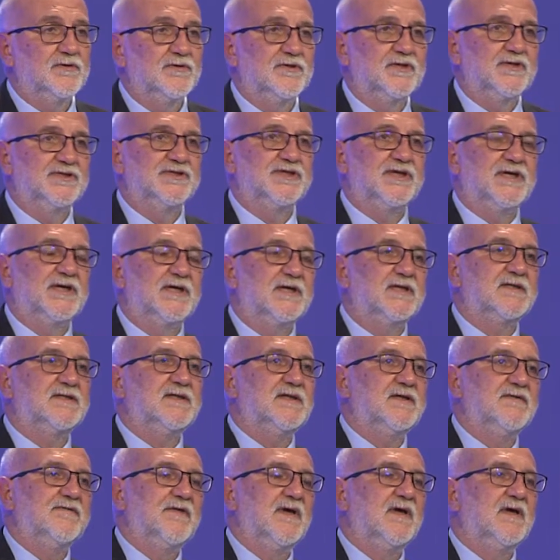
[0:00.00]
easily
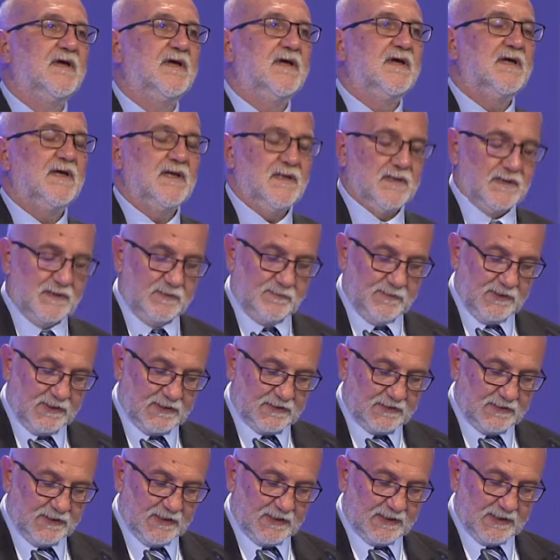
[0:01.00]
correlated with the
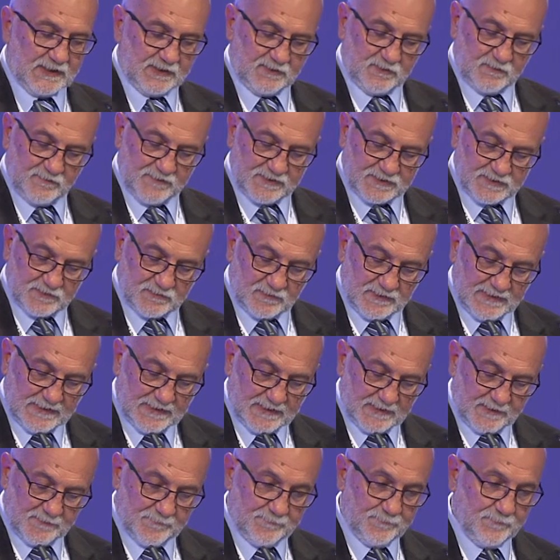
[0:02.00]
environment, but we are also
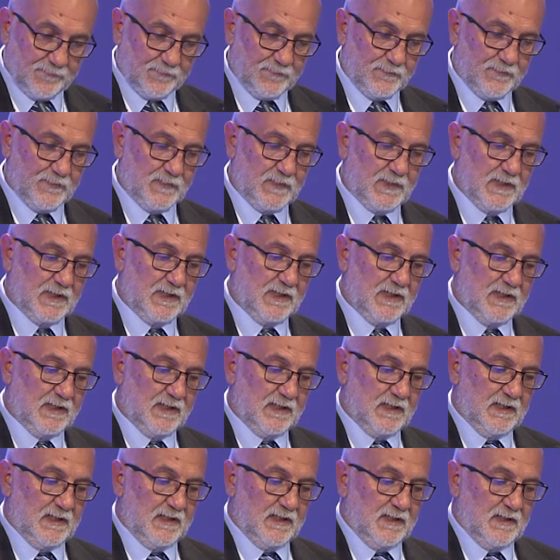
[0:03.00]
considering cancer and
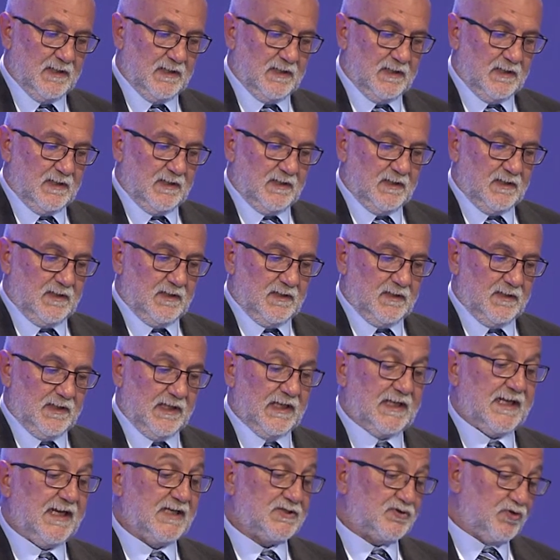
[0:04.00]

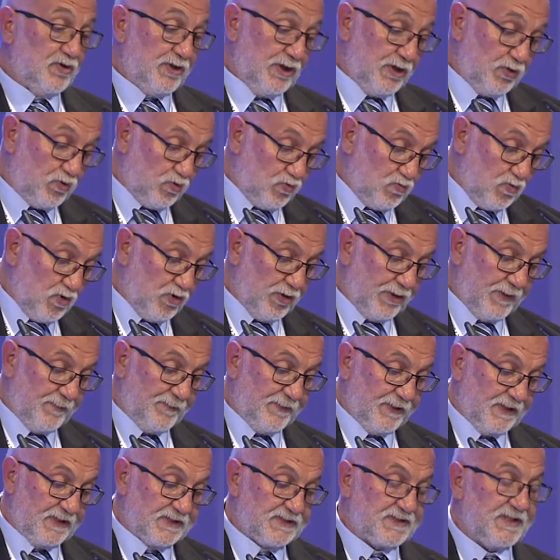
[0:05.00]
neurodegenerative
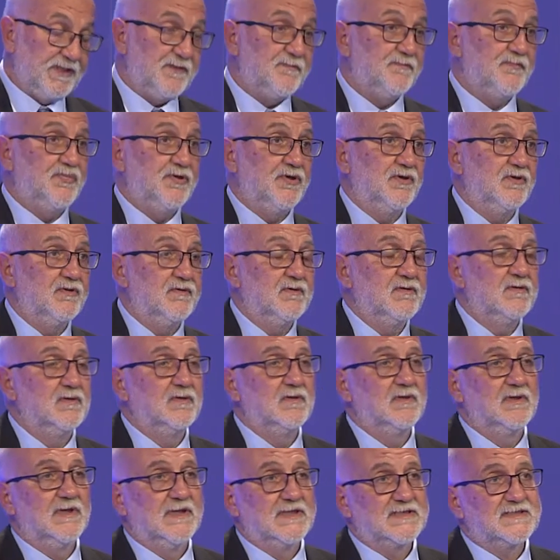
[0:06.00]

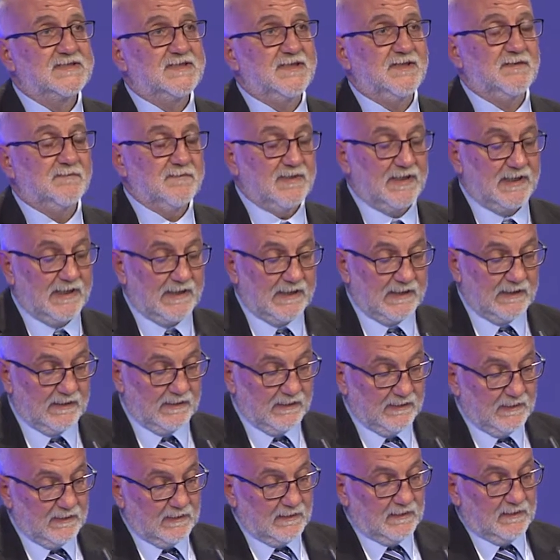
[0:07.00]
diseases and
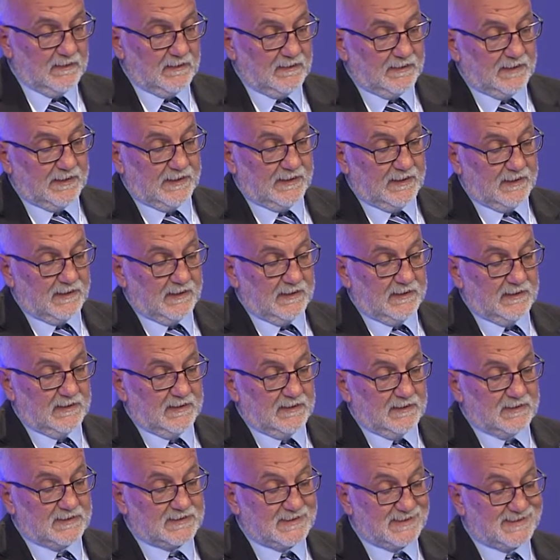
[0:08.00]
cardiovascular diseases. In the
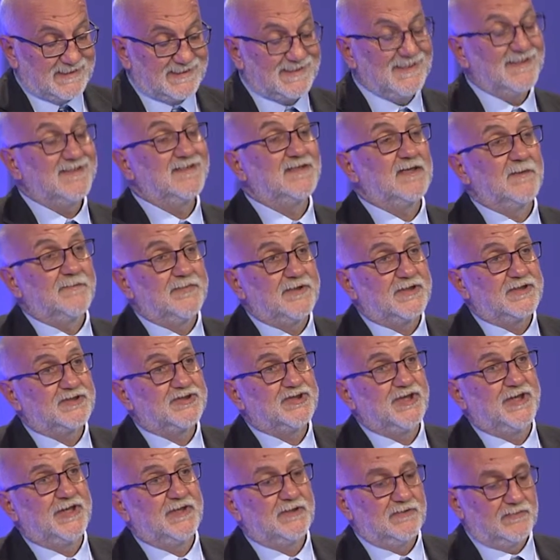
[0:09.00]
case of
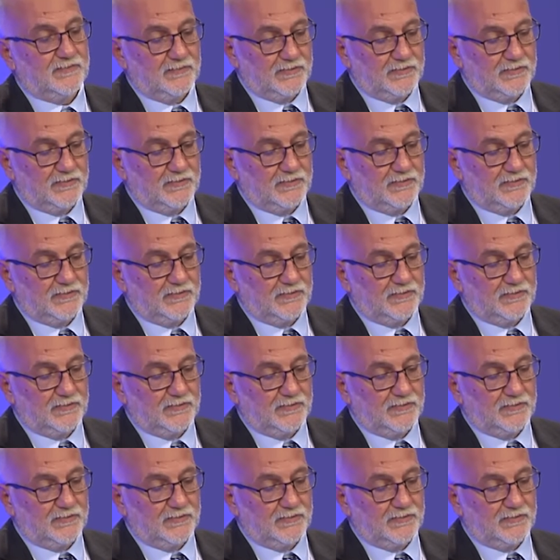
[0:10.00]
tumors,